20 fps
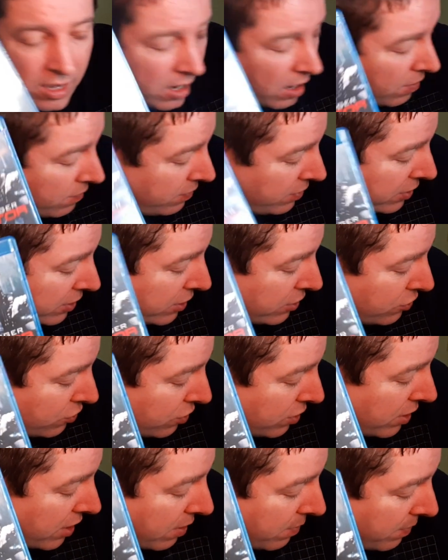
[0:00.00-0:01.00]
I really
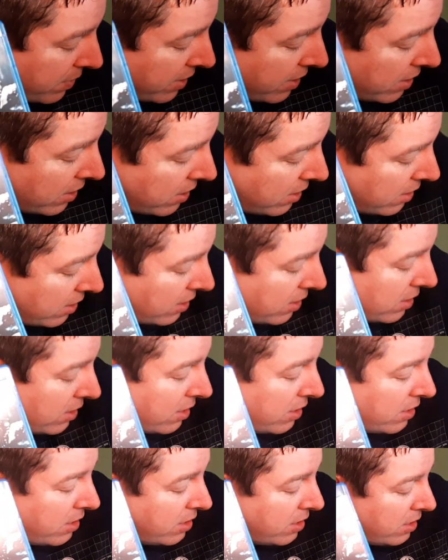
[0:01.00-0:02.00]
enjoy that one.
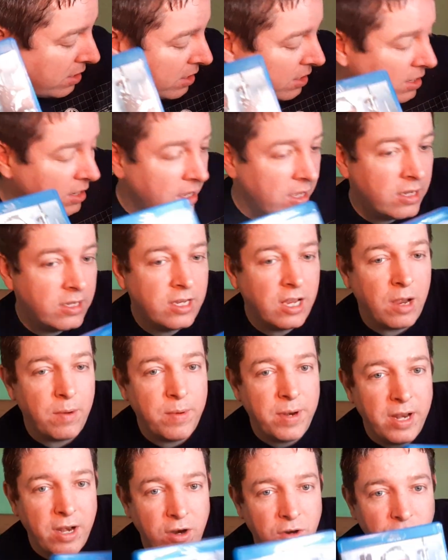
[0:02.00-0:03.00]

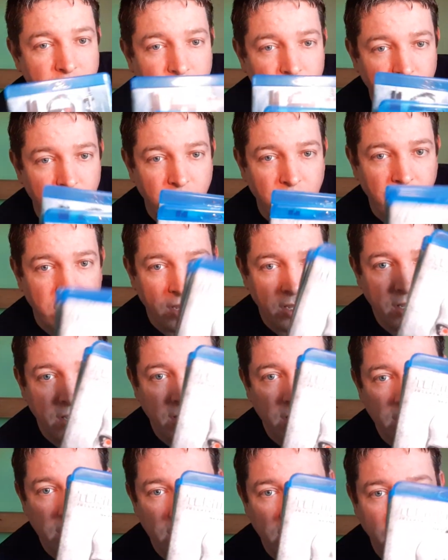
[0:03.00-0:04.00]
Terminator 2,
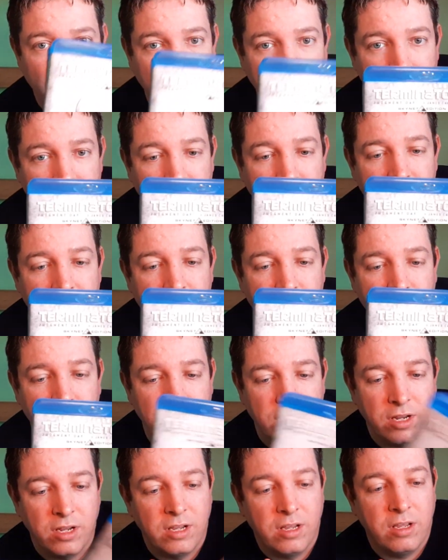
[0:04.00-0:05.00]
Skynet edition.